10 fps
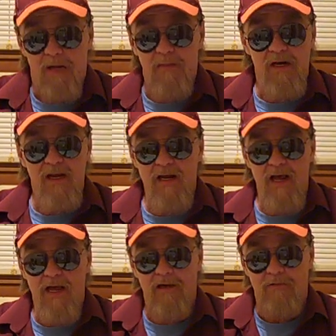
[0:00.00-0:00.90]
But
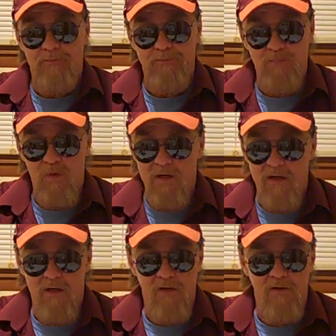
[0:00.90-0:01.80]
anyhow, you
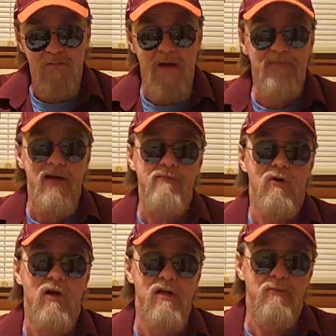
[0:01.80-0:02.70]
know, my
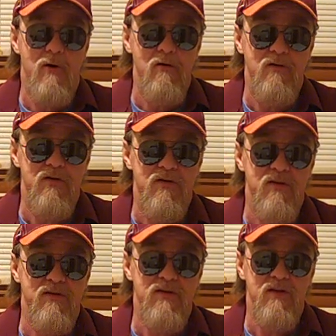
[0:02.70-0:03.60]
favorite gun
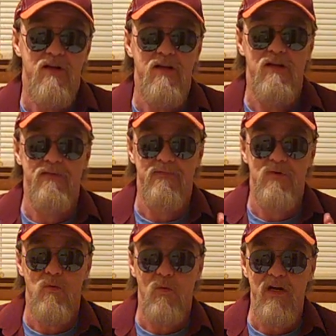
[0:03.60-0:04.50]
purchases of
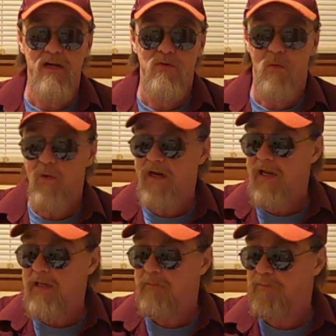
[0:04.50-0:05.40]

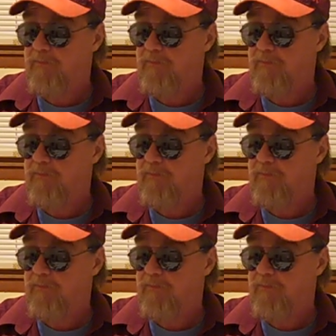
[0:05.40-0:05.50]
2020,